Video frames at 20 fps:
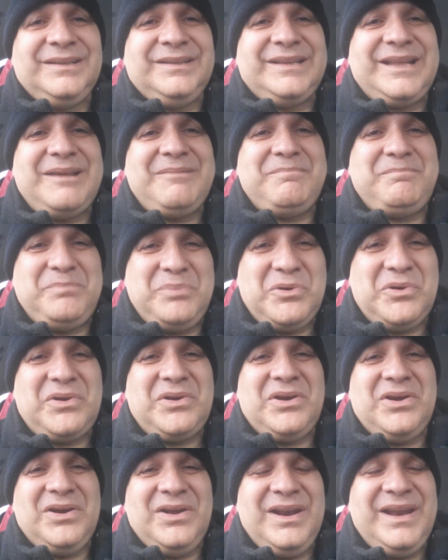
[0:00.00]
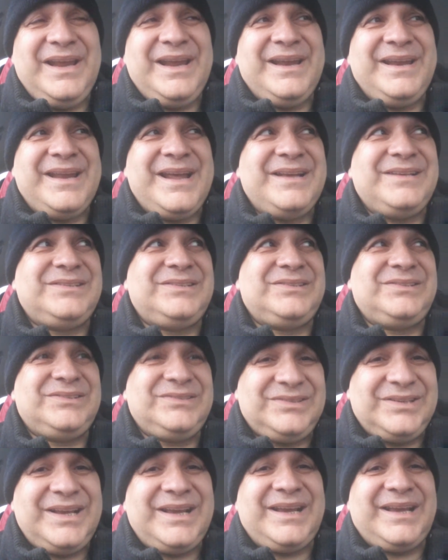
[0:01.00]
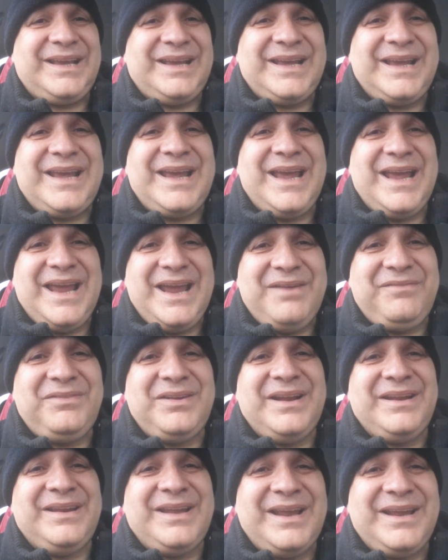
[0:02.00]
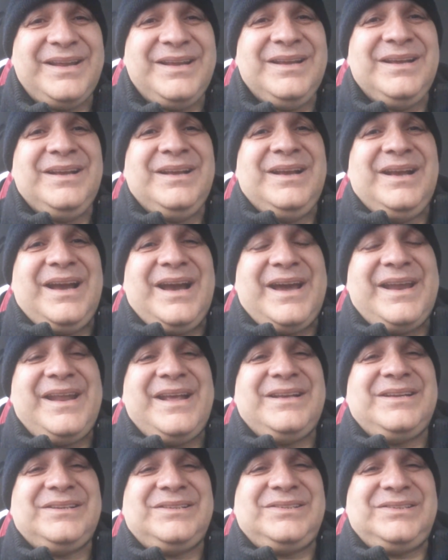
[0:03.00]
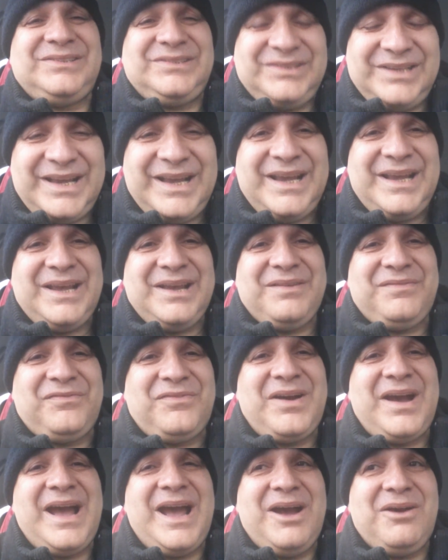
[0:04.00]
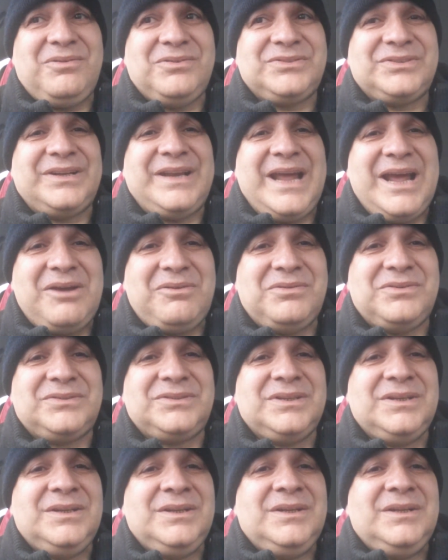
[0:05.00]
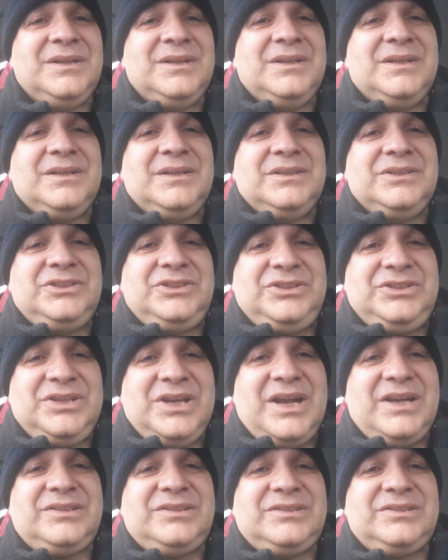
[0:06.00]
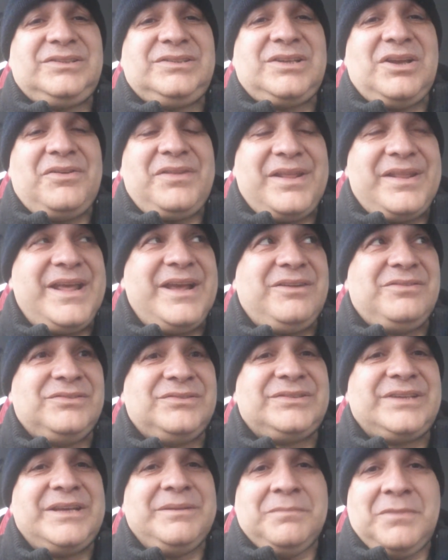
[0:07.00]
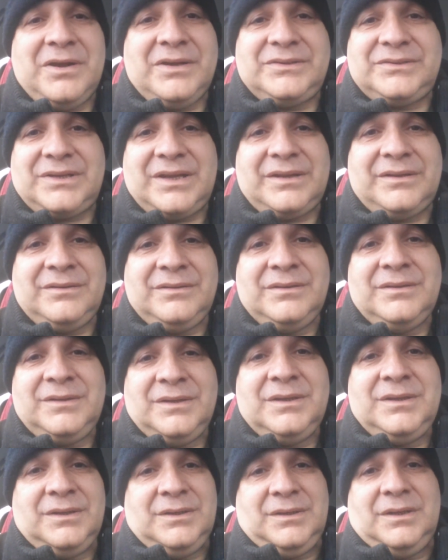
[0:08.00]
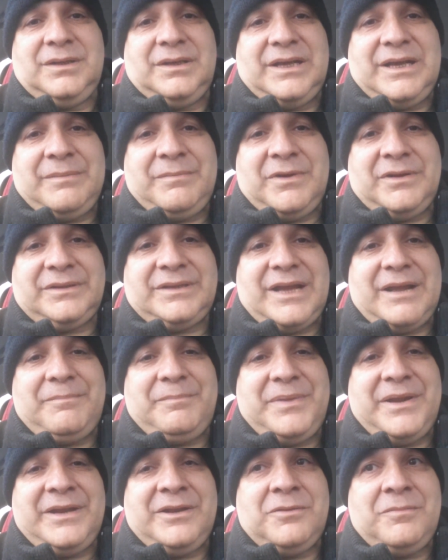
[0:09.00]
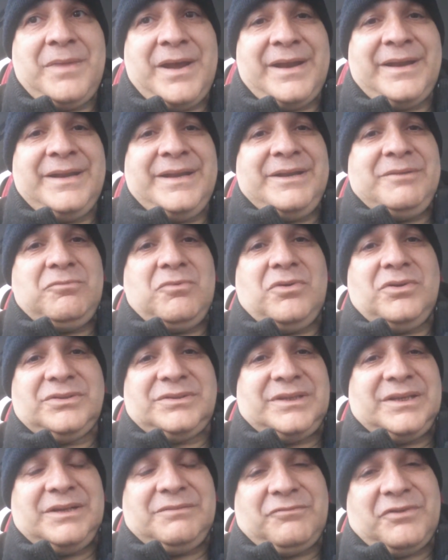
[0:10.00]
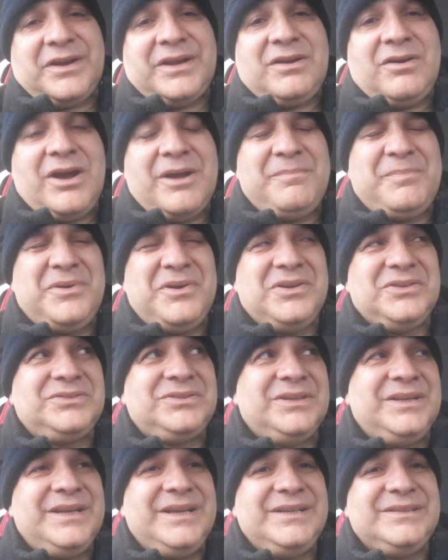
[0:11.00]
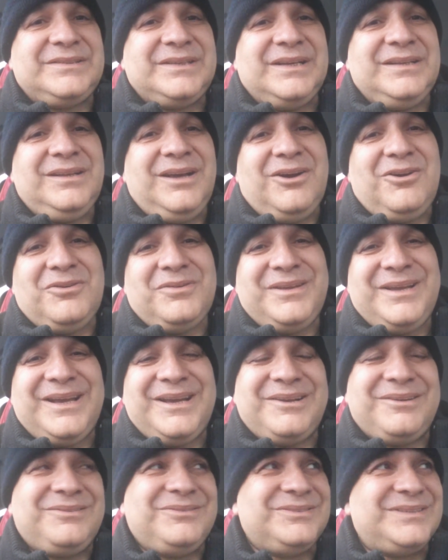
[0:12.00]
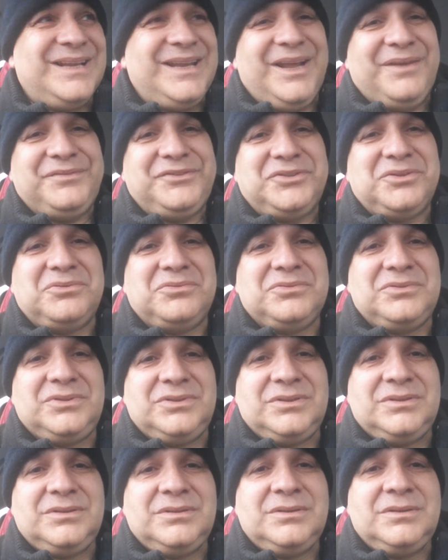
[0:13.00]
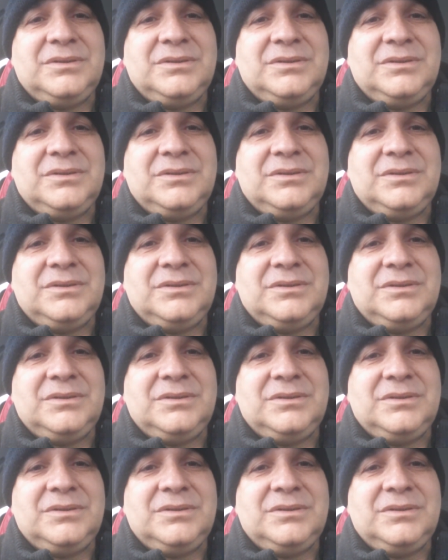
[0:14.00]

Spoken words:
They book early and they sit here and they just sit here for hours and hours just so that they can see my son." And my dad, being the man he was, a very kind person, he said, "Oh yeah, because they love George."